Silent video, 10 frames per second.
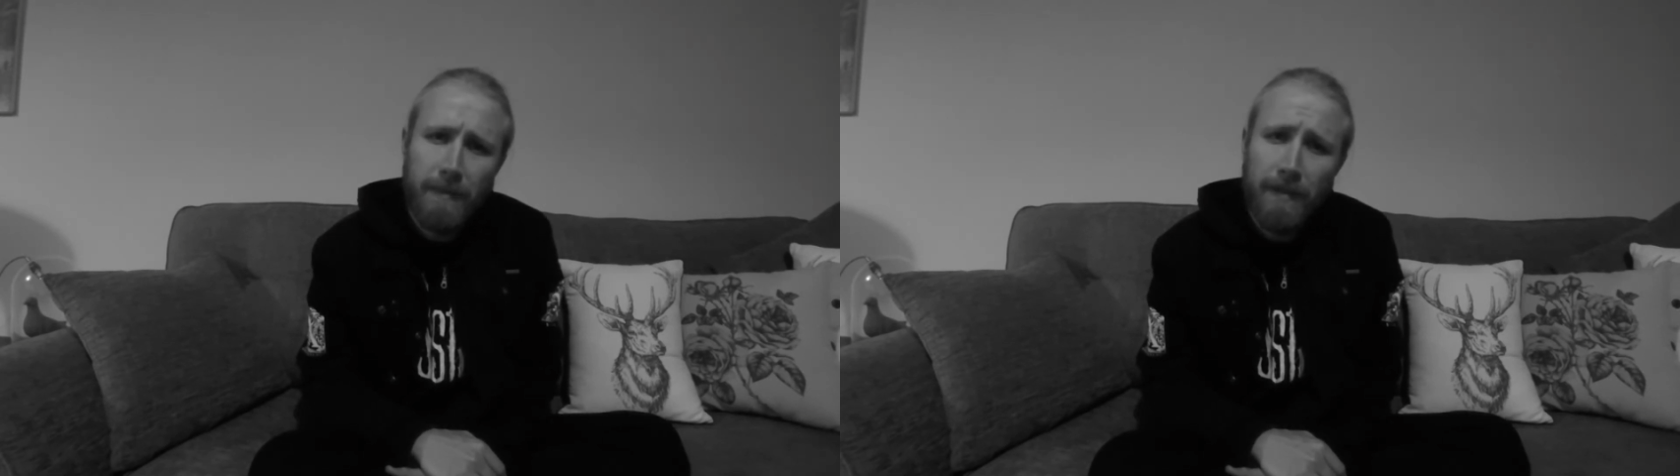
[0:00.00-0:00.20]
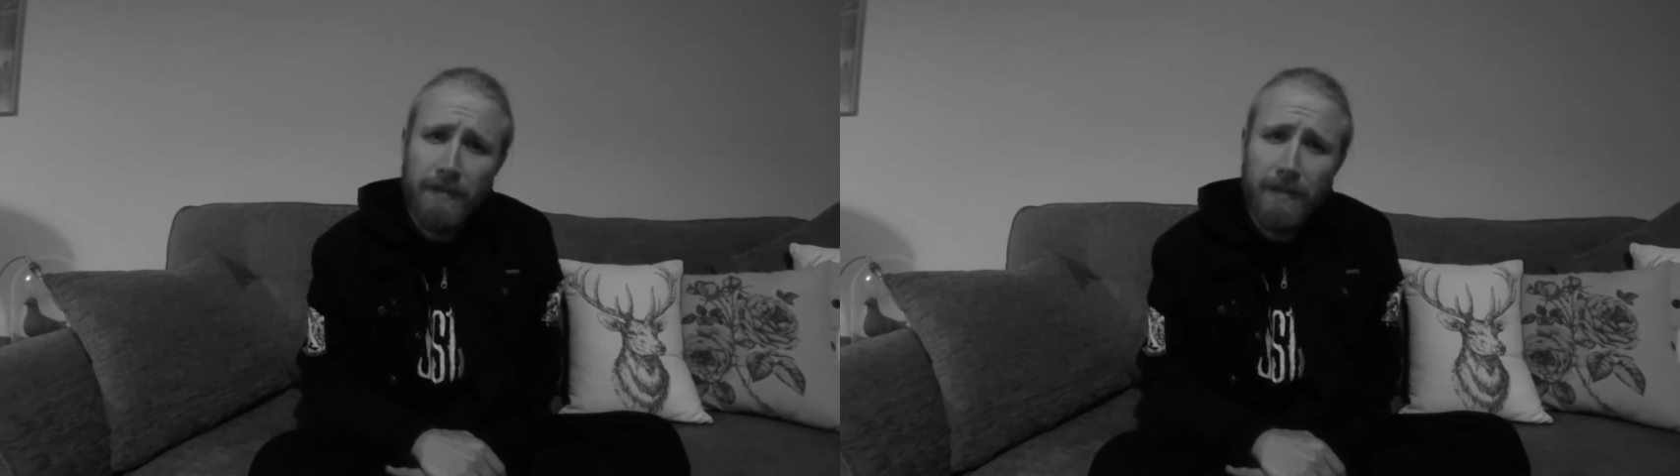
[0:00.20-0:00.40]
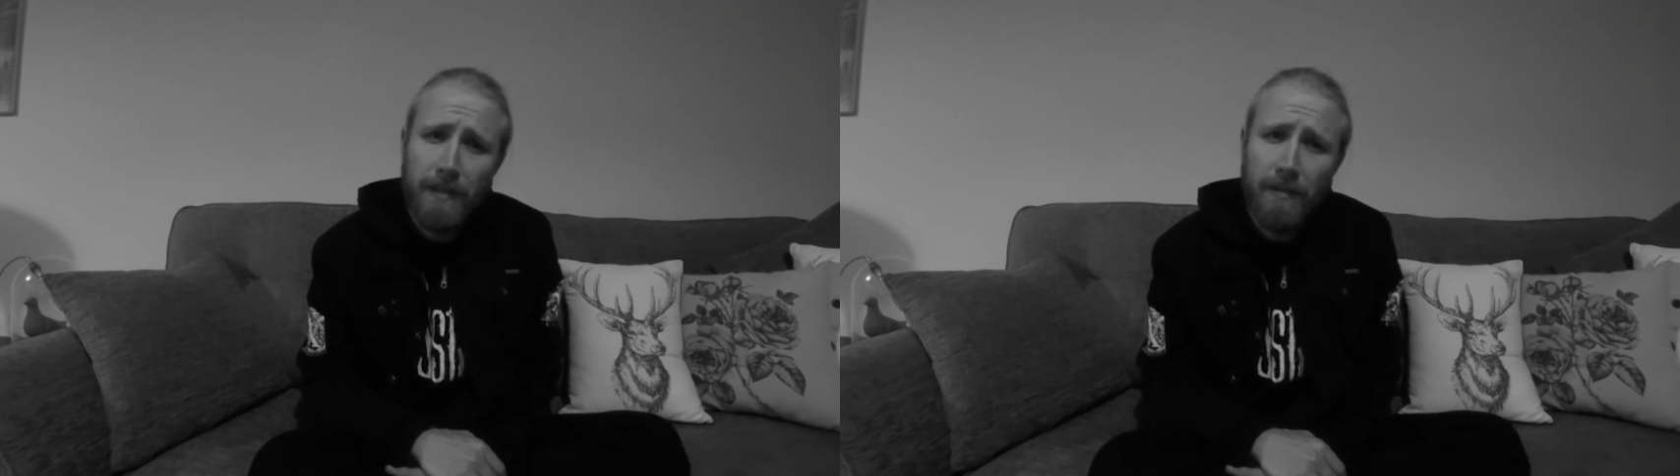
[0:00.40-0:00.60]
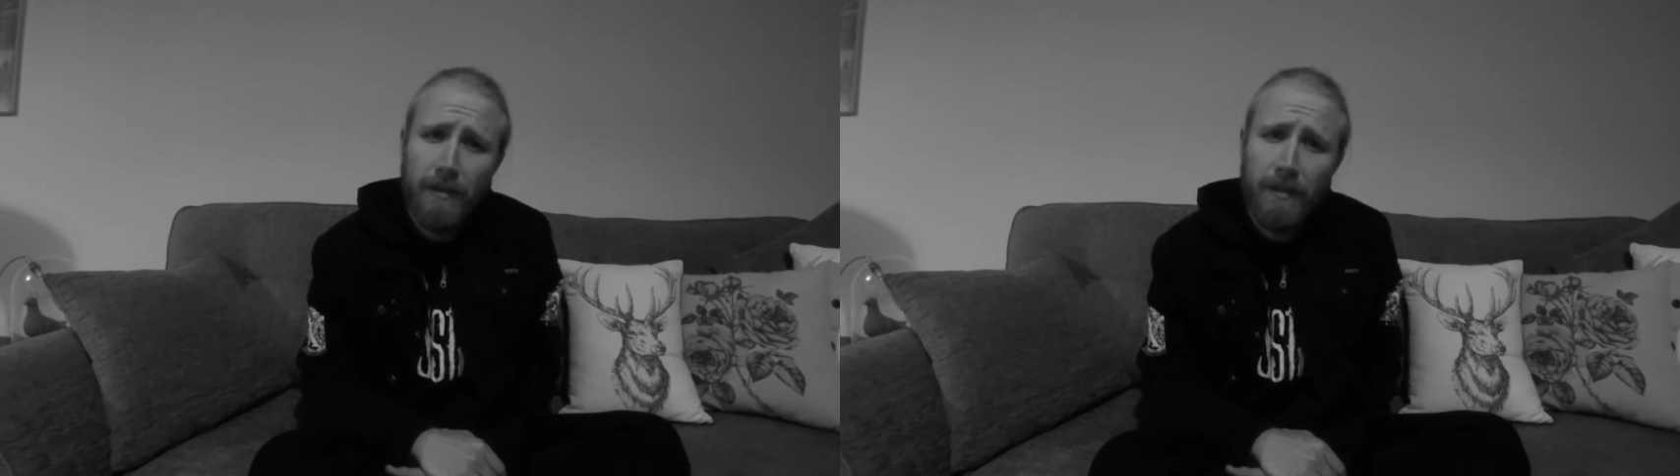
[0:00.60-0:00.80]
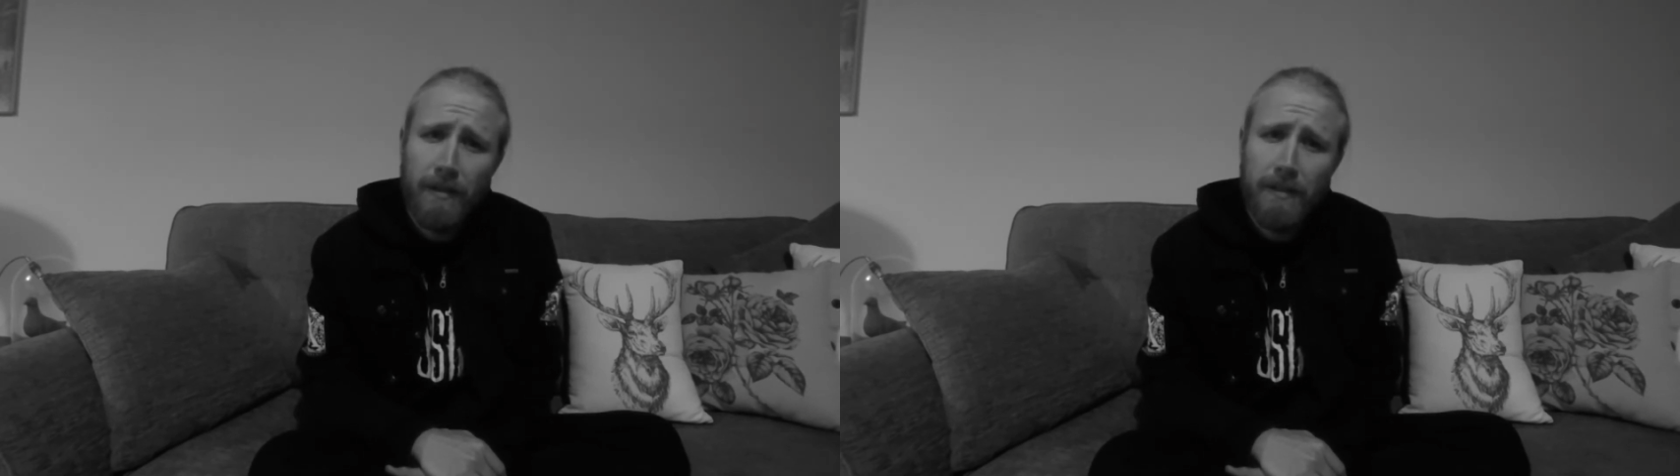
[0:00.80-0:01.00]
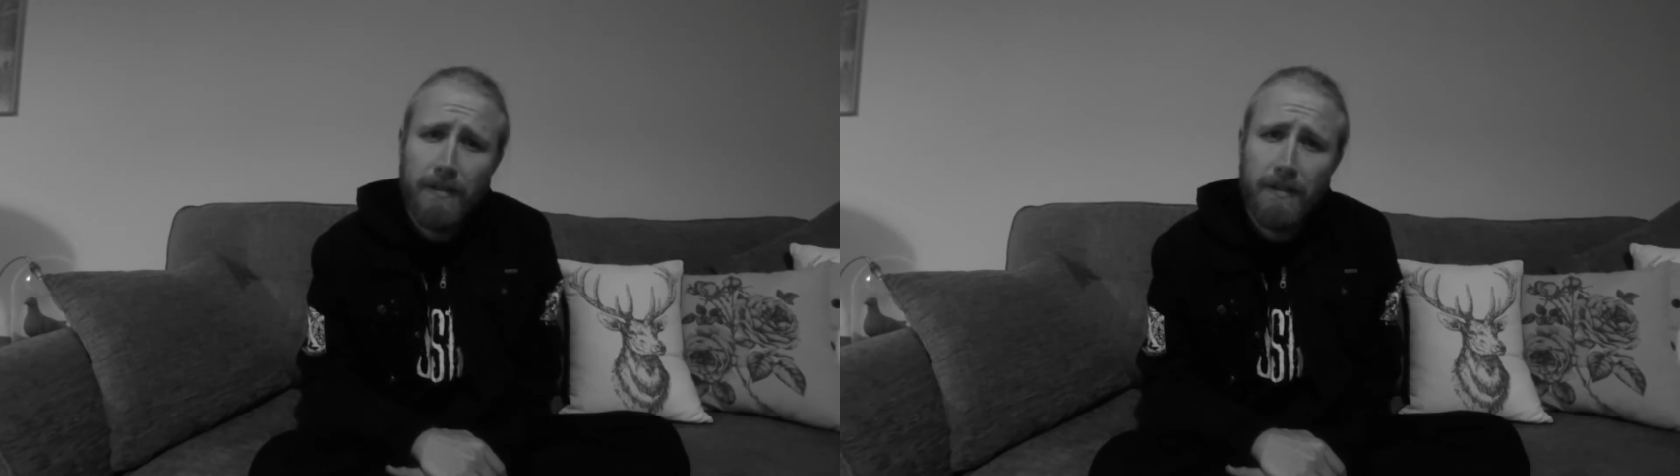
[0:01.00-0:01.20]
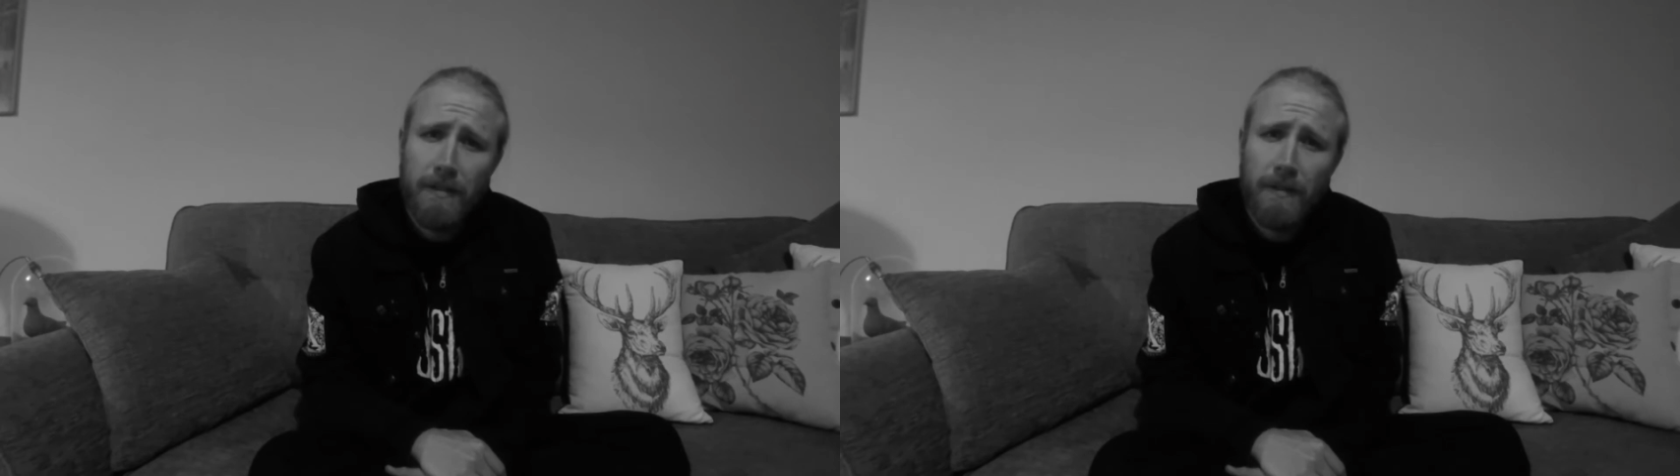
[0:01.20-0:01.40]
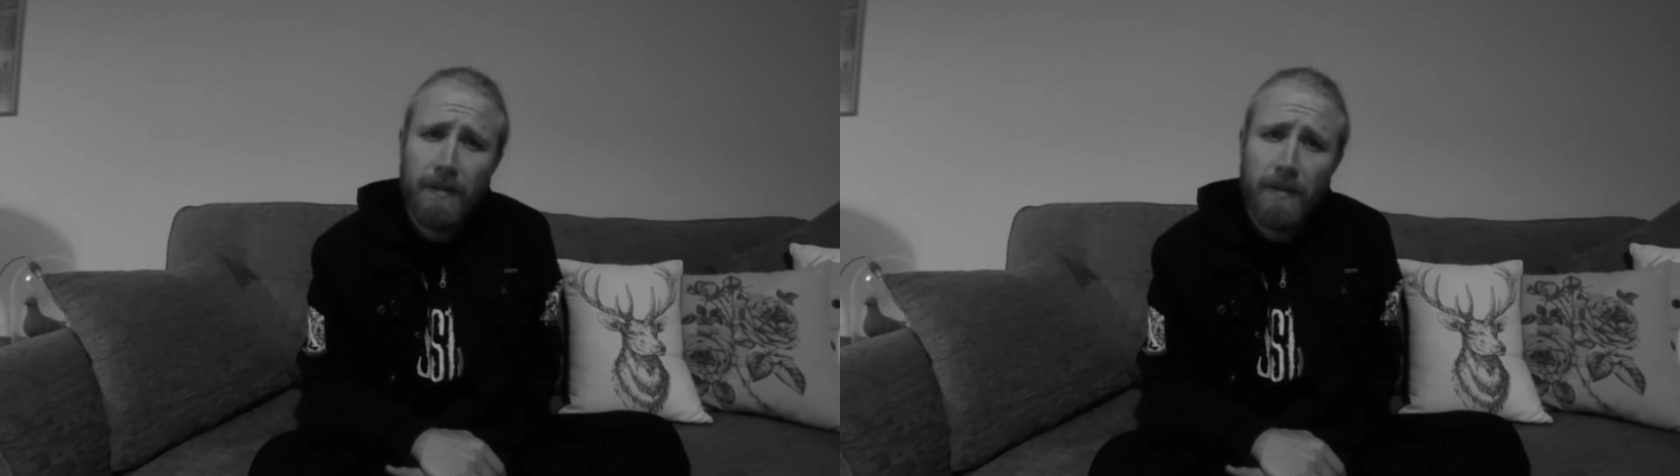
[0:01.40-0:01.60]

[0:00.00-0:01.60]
maths a year early to